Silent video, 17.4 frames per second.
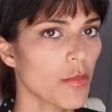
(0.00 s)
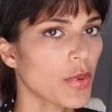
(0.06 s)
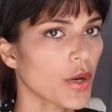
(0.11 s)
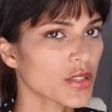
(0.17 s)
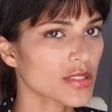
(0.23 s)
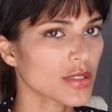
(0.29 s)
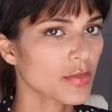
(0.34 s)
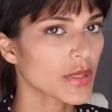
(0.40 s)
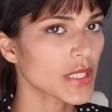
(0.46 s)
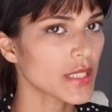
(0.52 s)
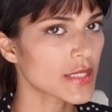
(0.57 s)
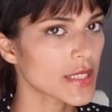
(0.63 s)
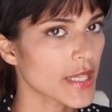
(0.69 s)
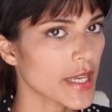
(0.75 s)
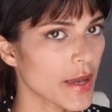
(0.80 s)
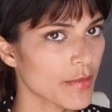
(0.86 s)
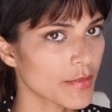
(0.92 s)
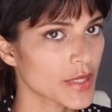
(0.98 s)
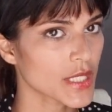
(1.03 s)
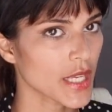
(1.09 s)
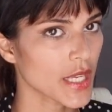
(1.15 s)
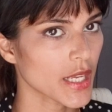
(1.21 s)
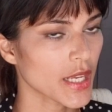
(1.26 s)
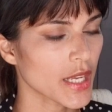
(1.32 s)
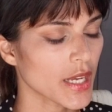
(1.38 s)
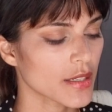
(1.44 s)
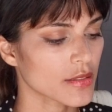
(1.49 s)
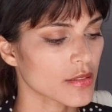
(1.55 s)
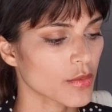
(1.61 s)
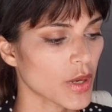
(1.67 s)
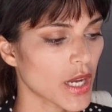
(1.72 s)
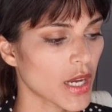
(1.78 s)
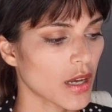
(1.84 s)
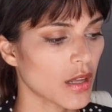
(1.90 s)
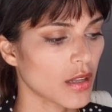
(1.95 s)
possibly DMT as
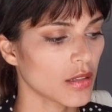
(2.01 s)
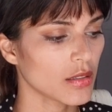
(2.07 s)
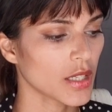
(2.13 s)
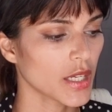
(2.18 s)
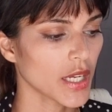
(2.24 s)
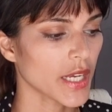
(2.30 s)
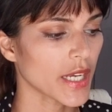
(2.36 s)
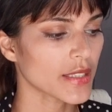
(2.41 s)
well.